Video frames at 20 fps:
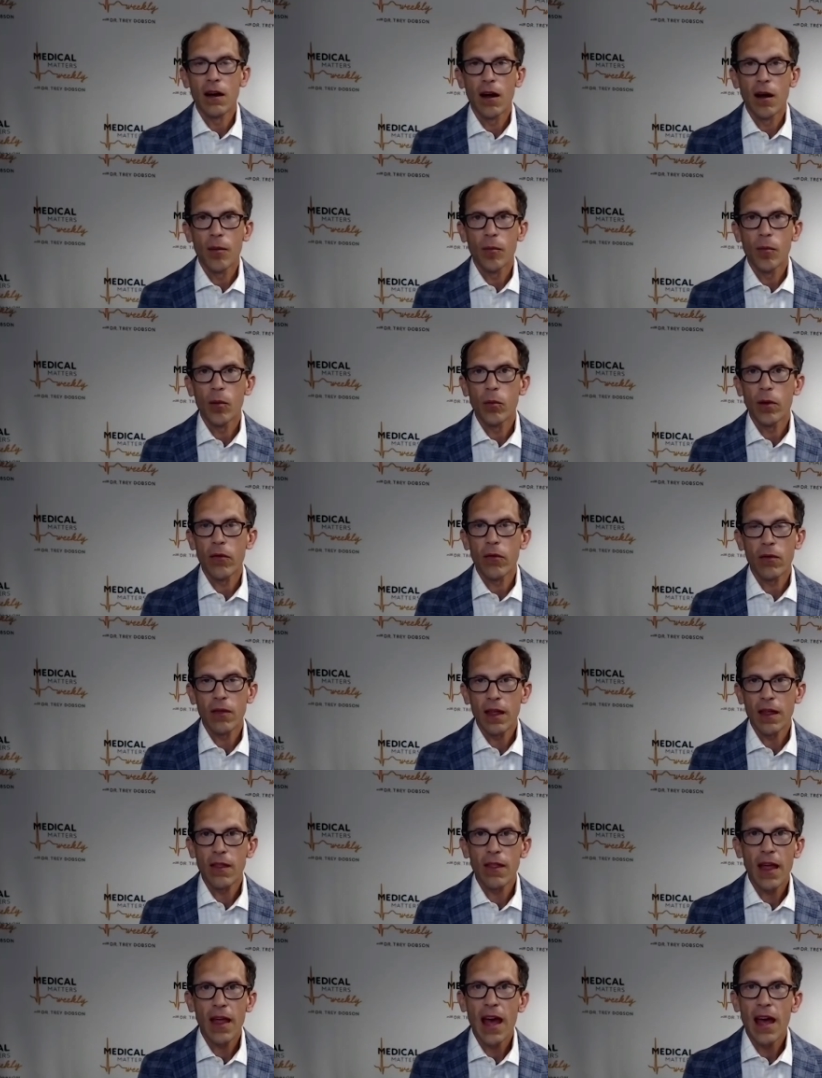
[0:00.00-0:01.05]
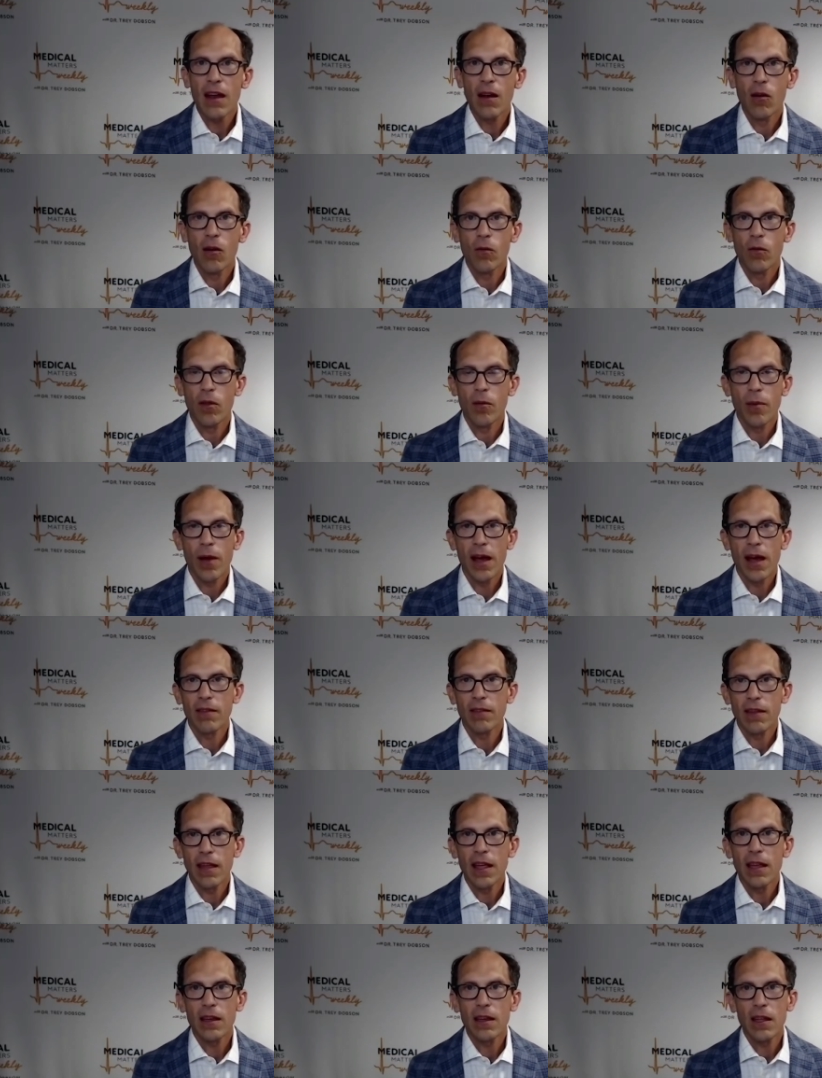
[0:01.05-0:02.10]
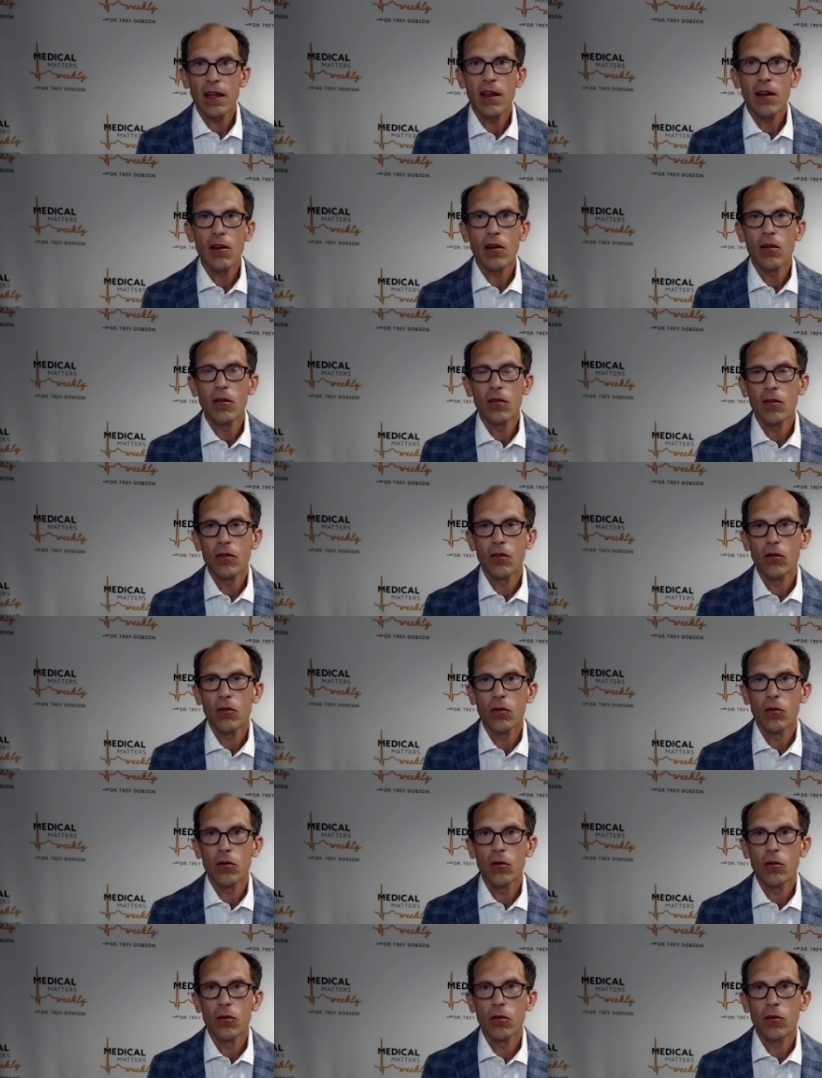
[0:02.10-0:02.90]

Um, we've seen that over the past ten years